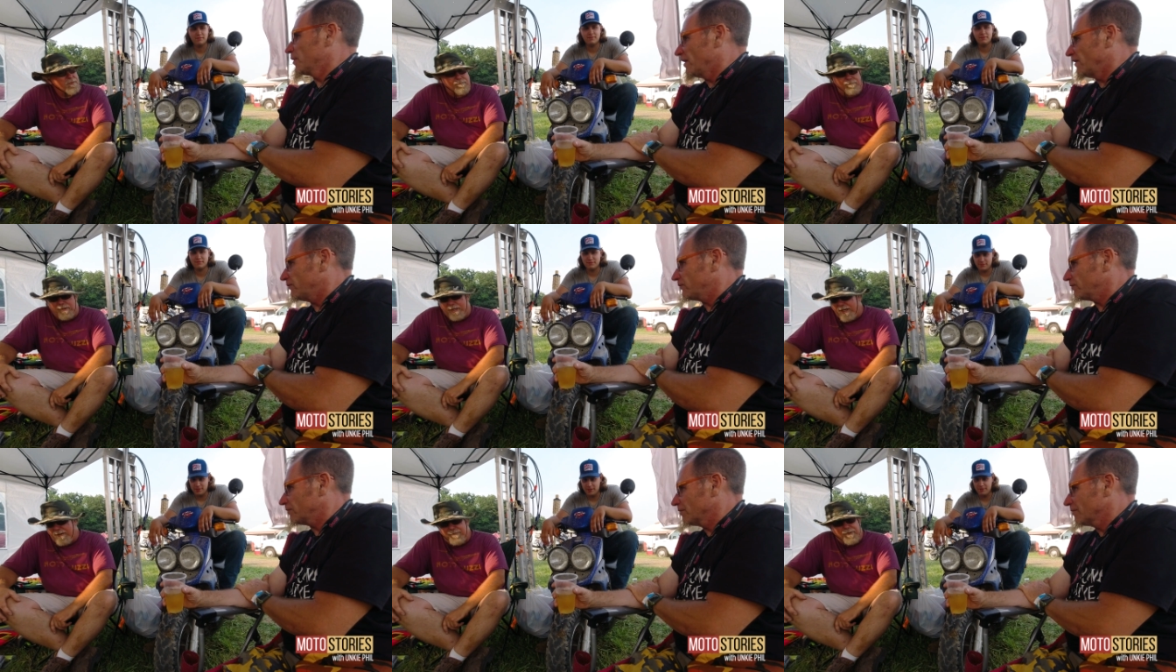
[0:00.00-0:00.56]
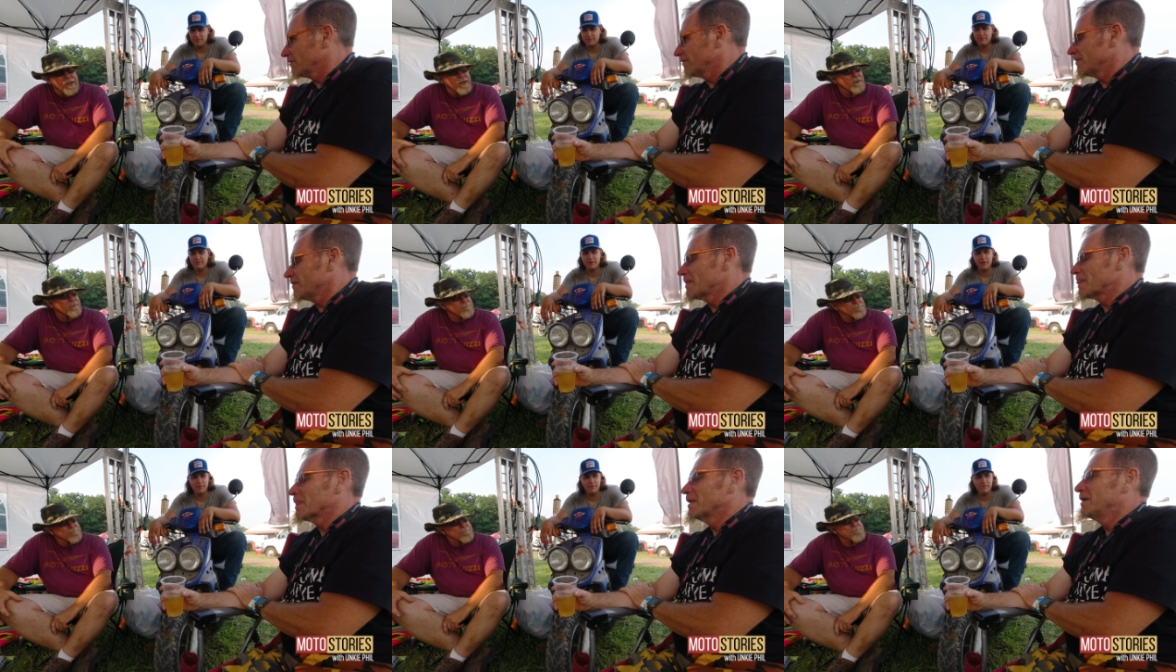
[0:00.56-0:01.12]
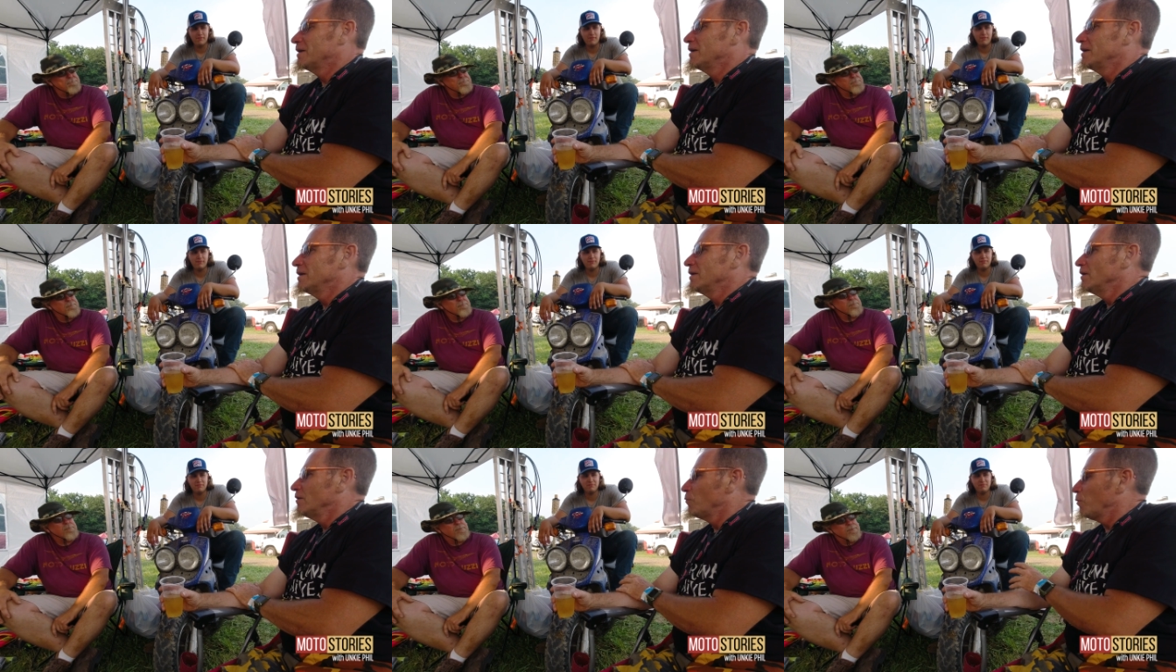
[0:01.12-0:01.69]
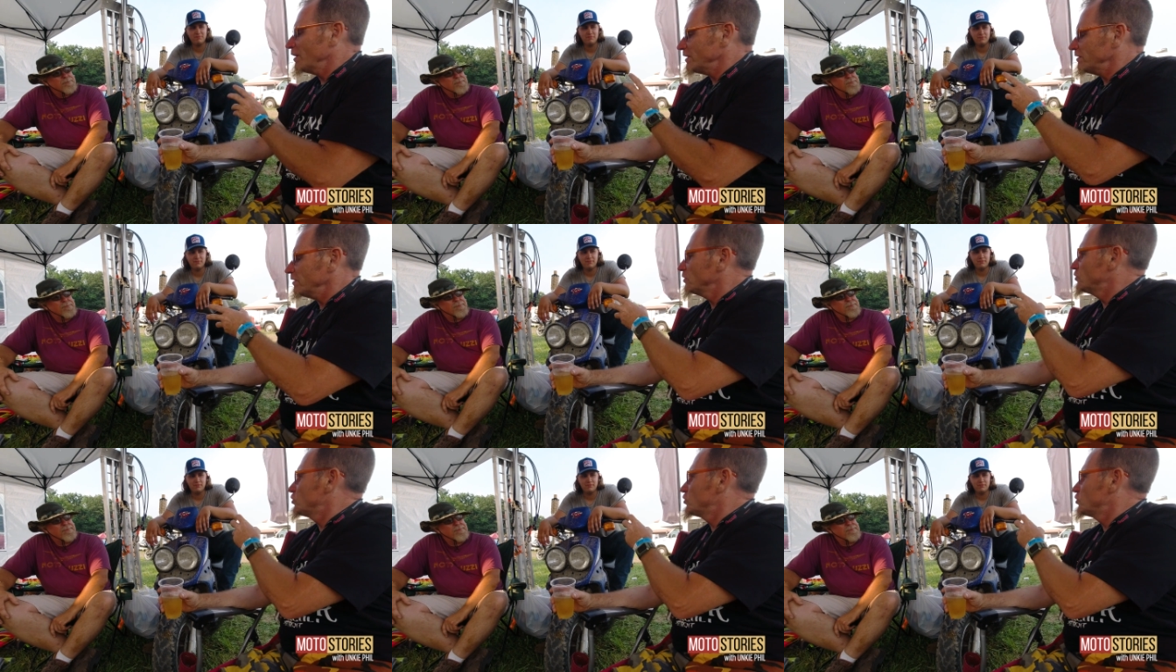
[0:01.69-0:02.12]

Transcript: price. Very fair. What